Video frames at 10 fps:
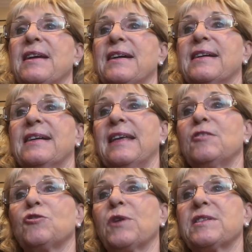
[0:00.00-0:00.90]

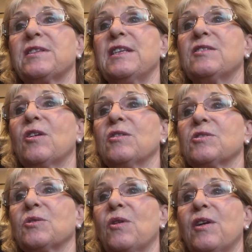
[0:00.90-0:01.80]
and trustees
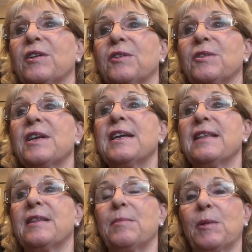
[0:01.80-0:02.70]
also honored
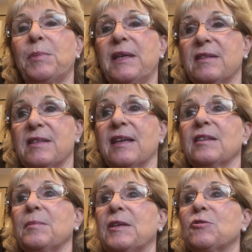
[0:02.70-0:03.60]
the Milpitas
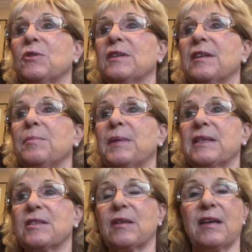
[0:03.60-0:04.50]
Elementary
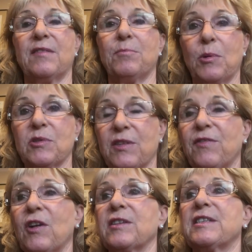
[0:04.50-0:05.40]
Olympics, both the
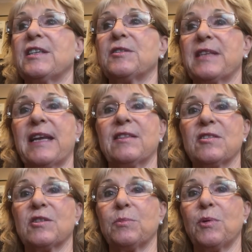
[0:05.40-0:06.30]
volunteers and the
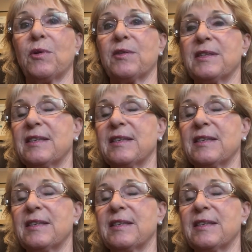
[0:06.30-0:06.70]
supporters.